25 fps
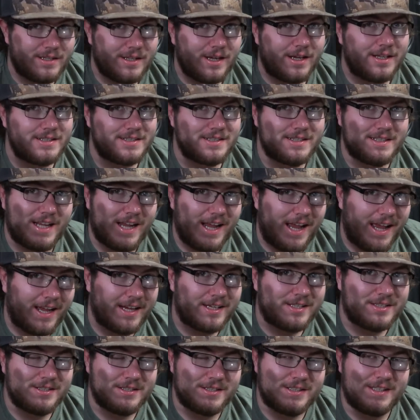Doesn't
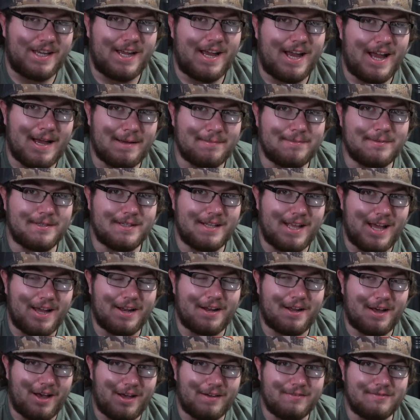actually happen
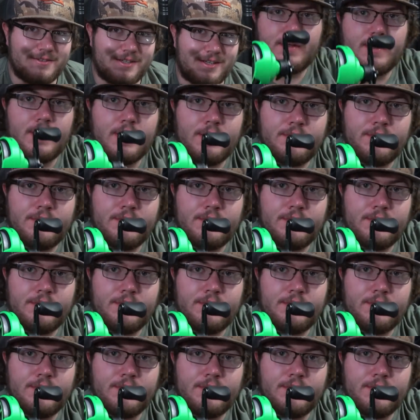that often.